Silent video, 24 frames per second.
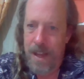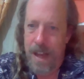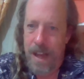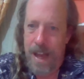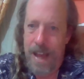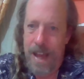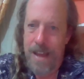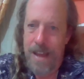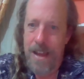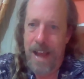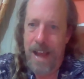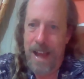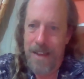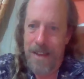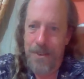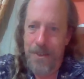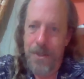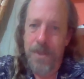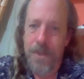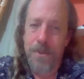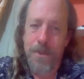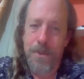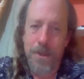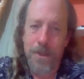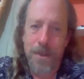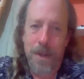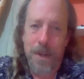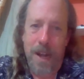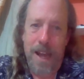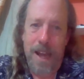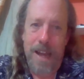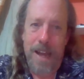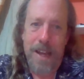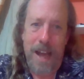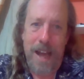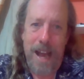I do a
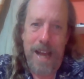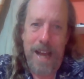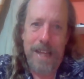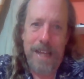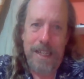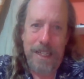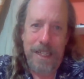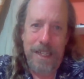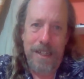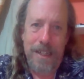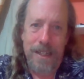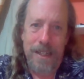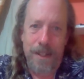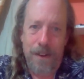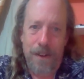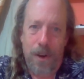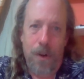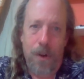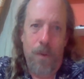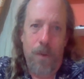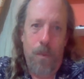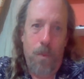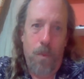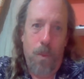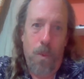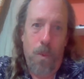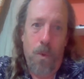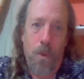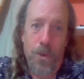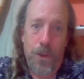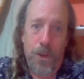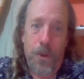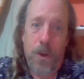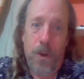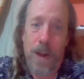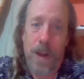lot of hiking or
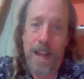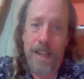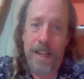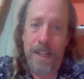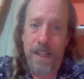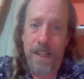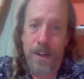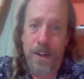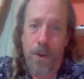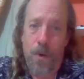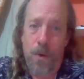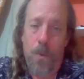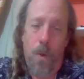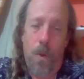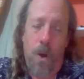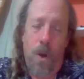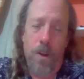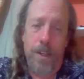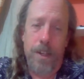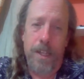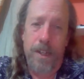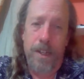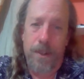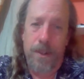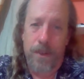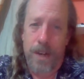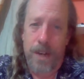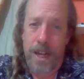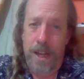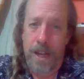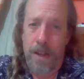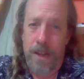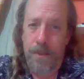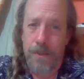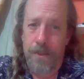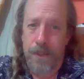trekking or walking
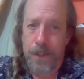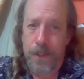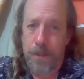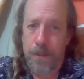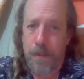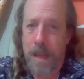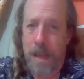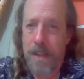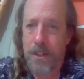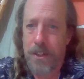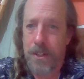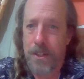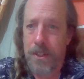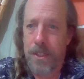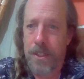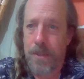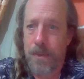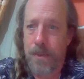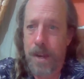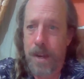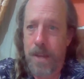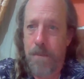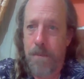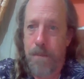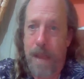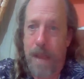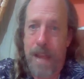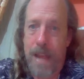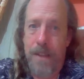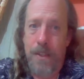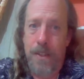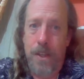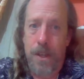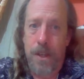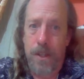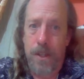around, especially around
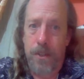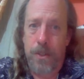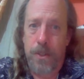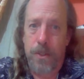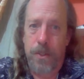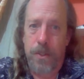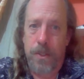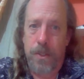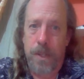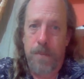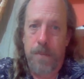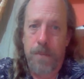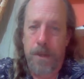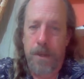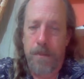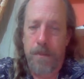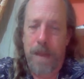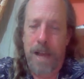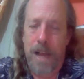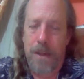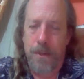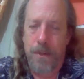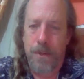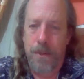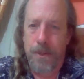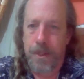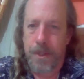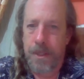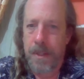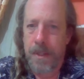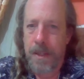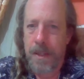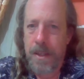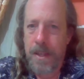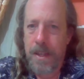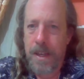Banos and some of the mountains.